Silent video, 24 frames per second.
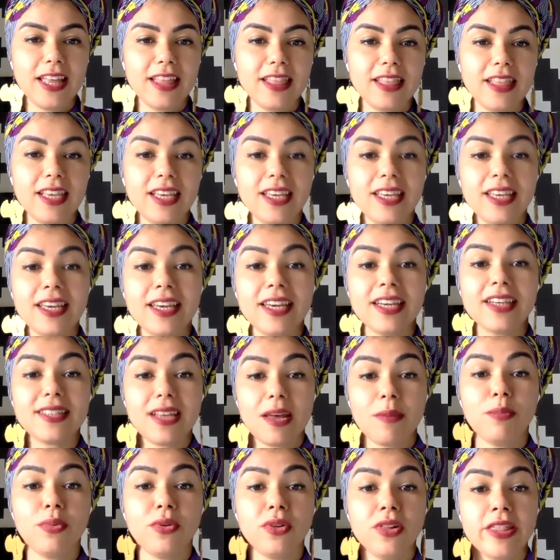The
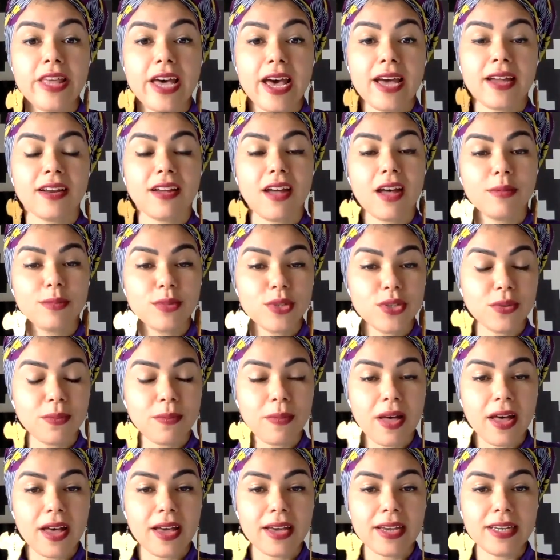example that comes to
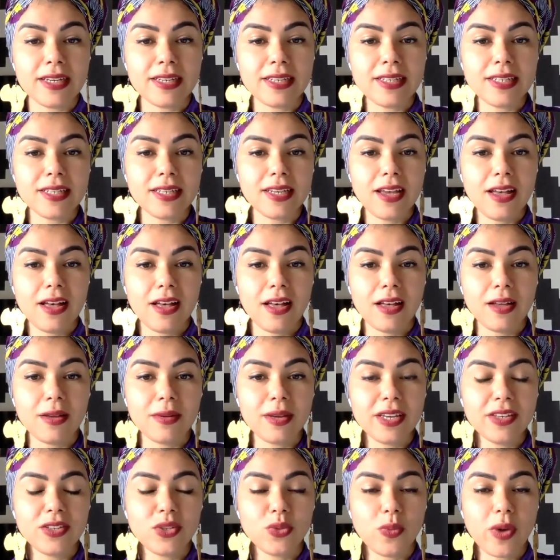mind
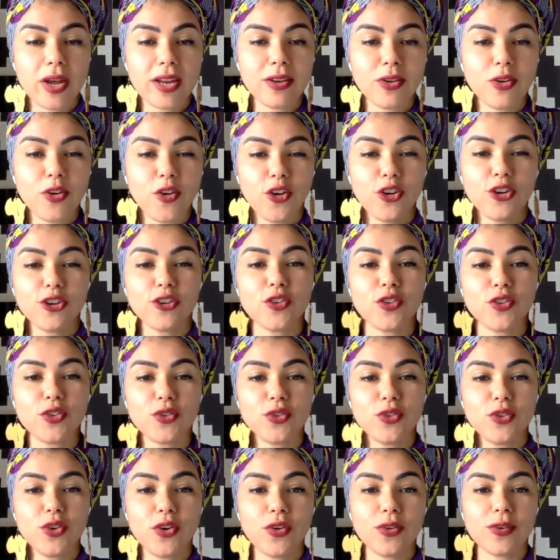is when girls
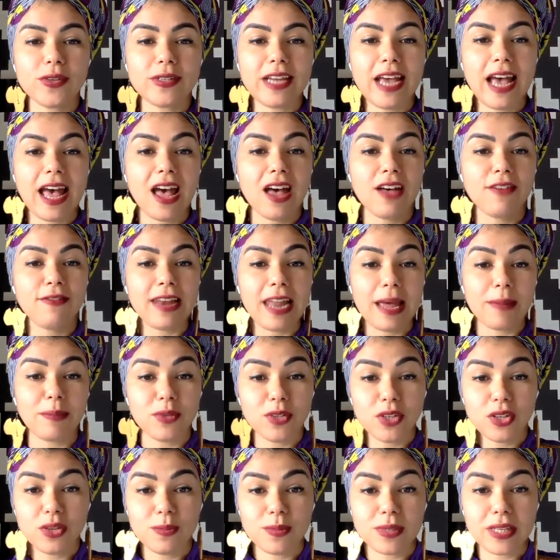don't have
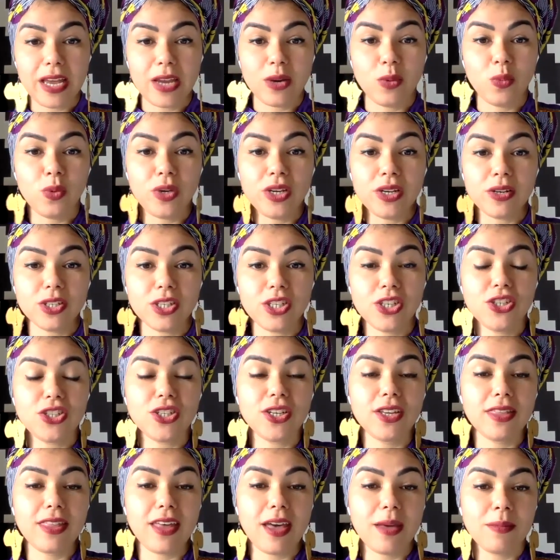laptops and we are
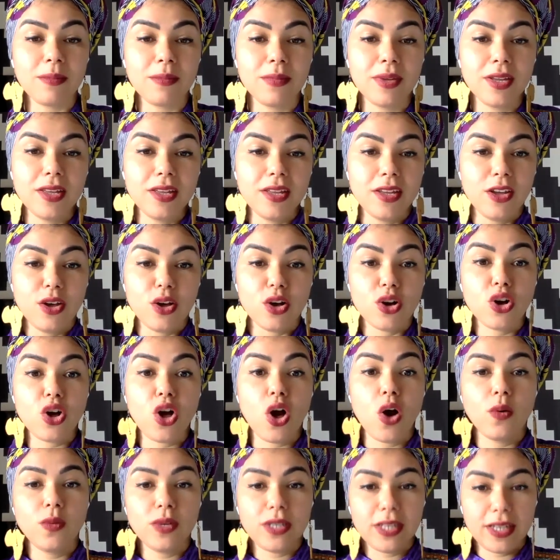teaching them
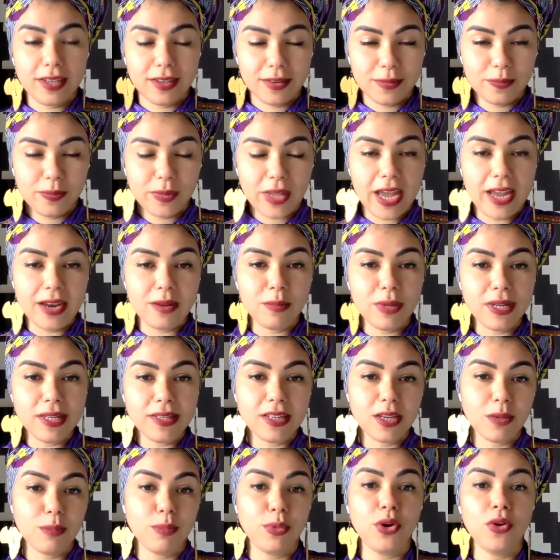coding and
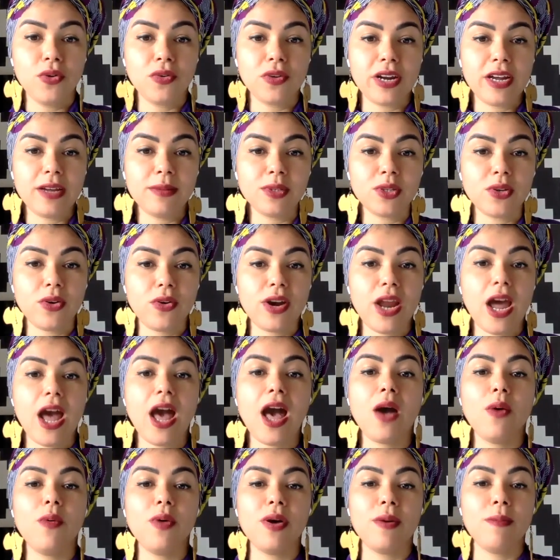building programs on
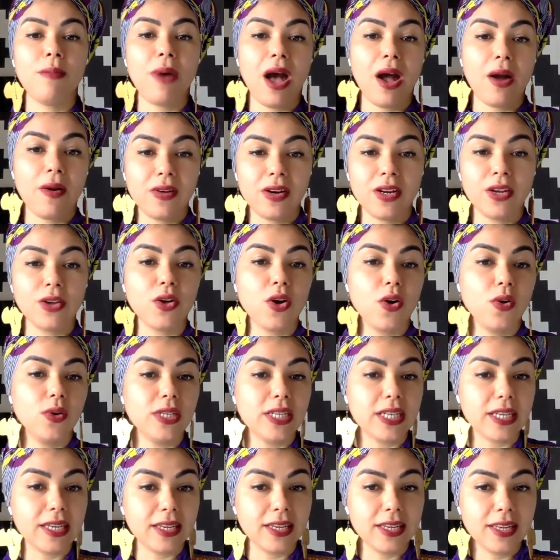how empowering
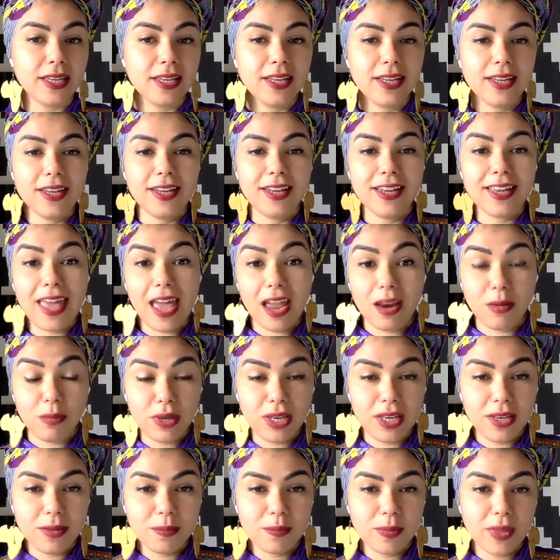coding can
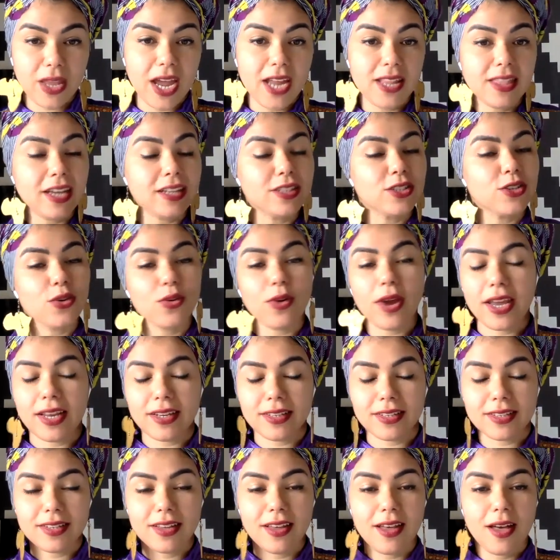be. And that's
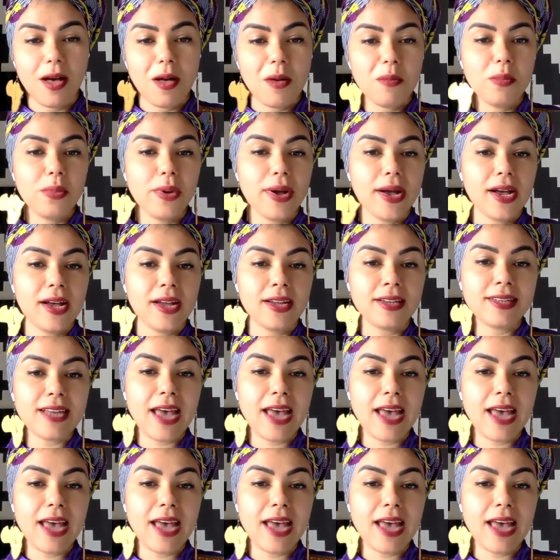great. But